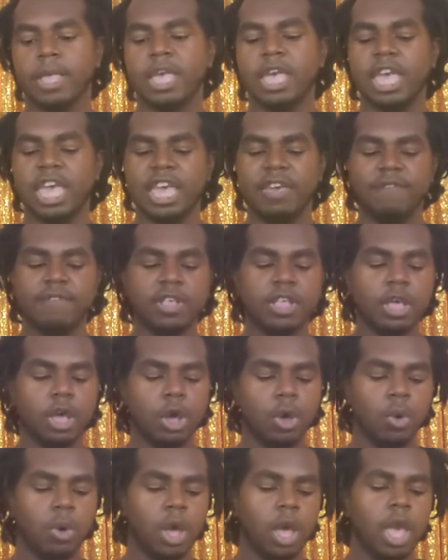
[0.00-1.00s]
even
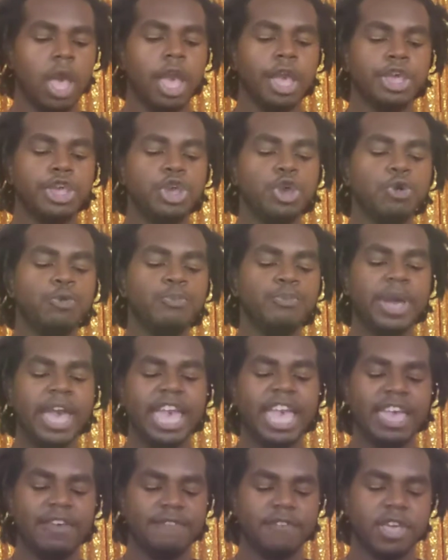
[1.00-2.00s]
though you may
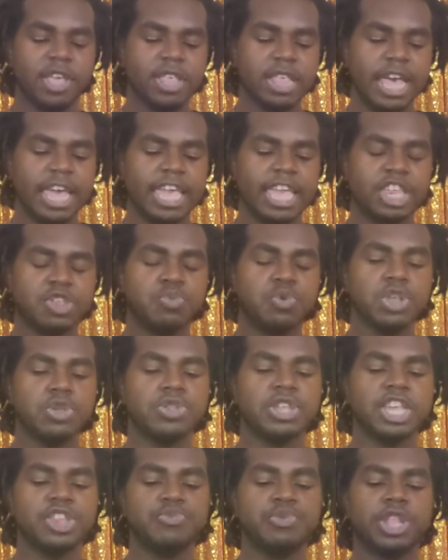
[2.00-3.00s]
even, like, it's one of those
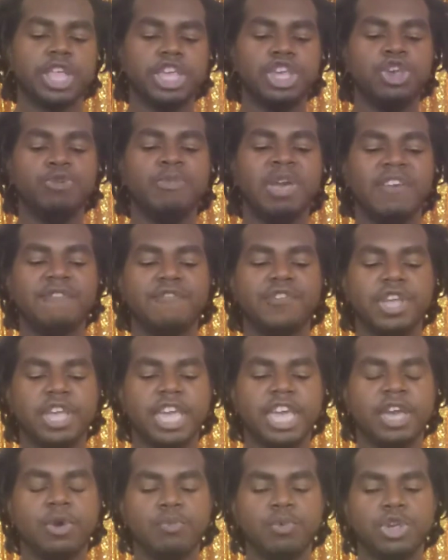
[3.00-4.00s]
things where, like, you may
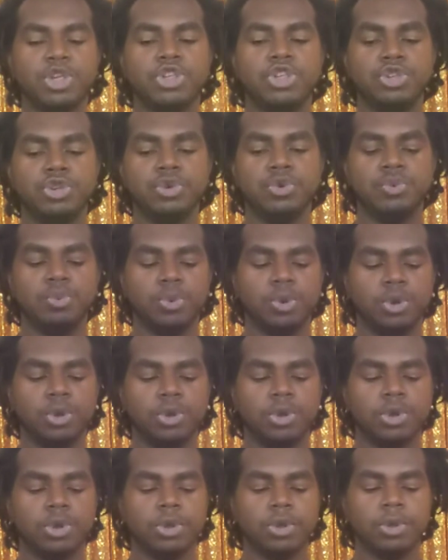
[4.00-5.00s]
forget what you
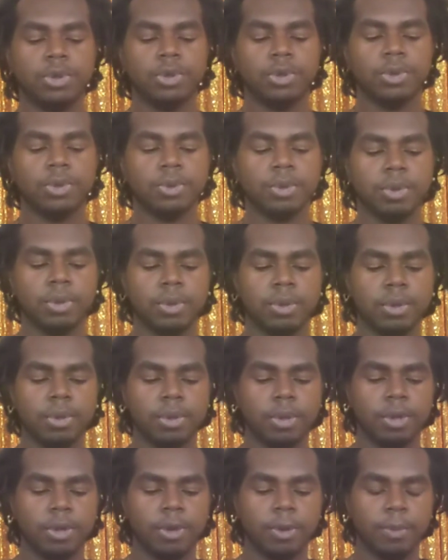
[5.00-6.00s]
were
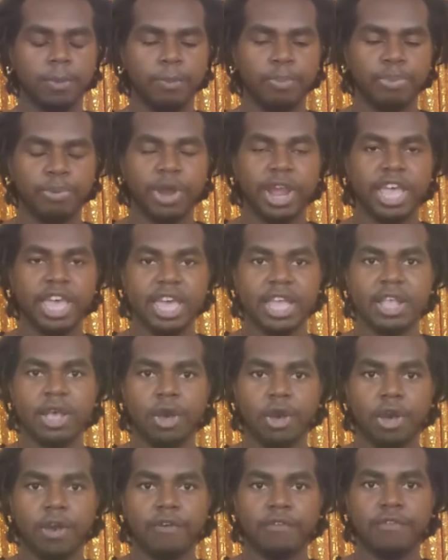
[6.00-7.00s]
breaking
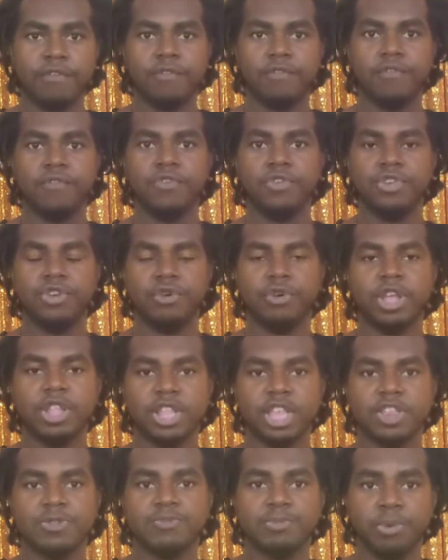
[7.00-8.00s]
off during
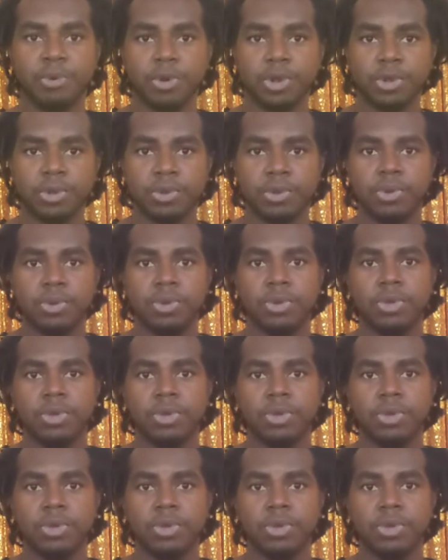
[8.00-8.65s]
this portal,